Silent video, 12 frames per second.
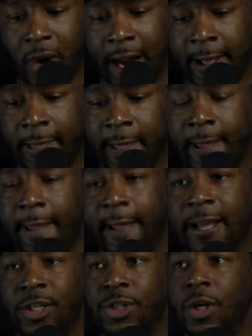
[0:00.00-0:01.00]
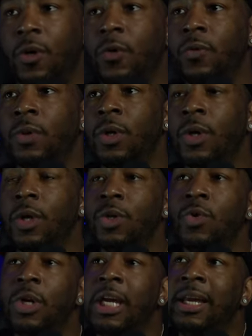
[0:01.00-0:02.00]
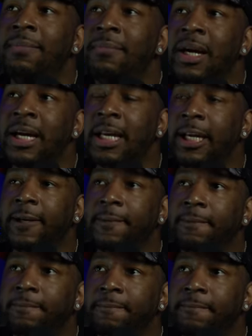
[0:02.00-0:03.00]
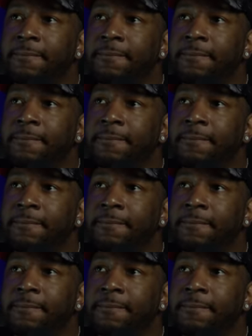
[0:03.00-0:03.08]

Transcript: right? And so you need money